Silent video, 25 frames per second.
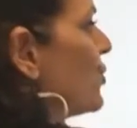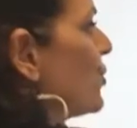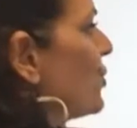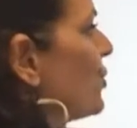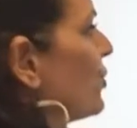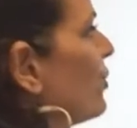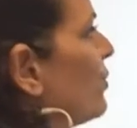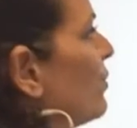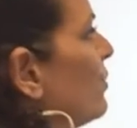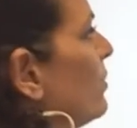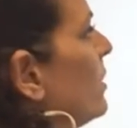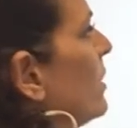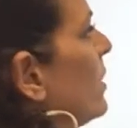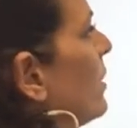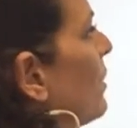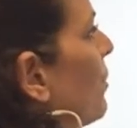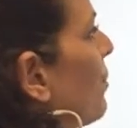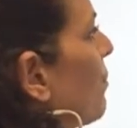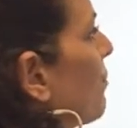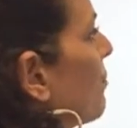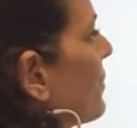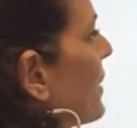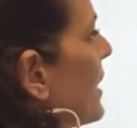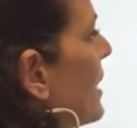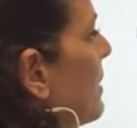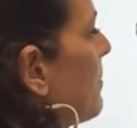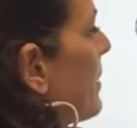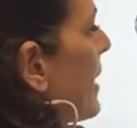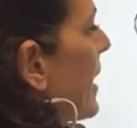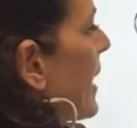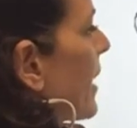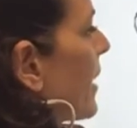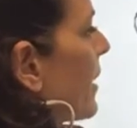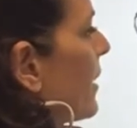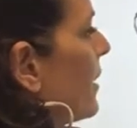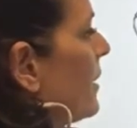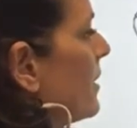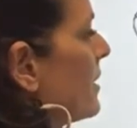2, 3
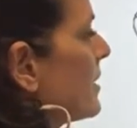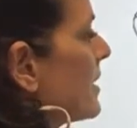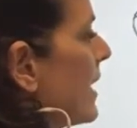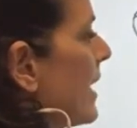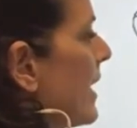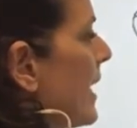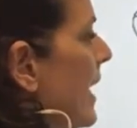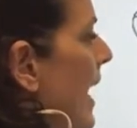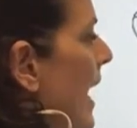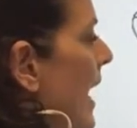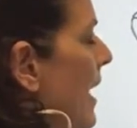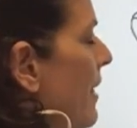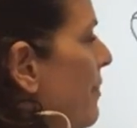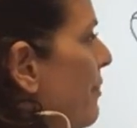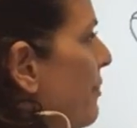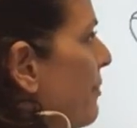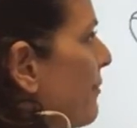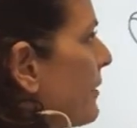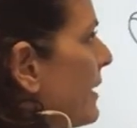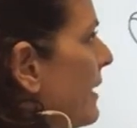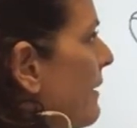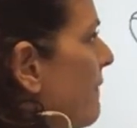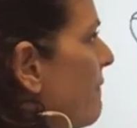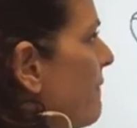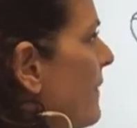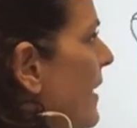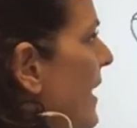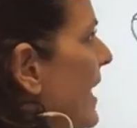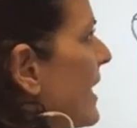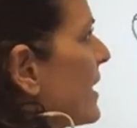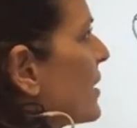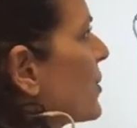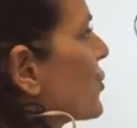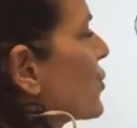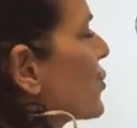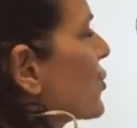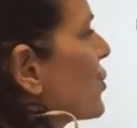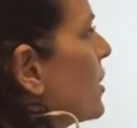bears and 3
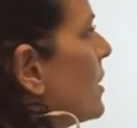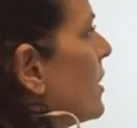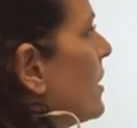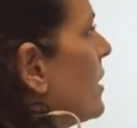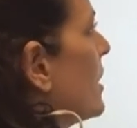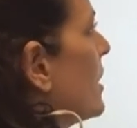fish.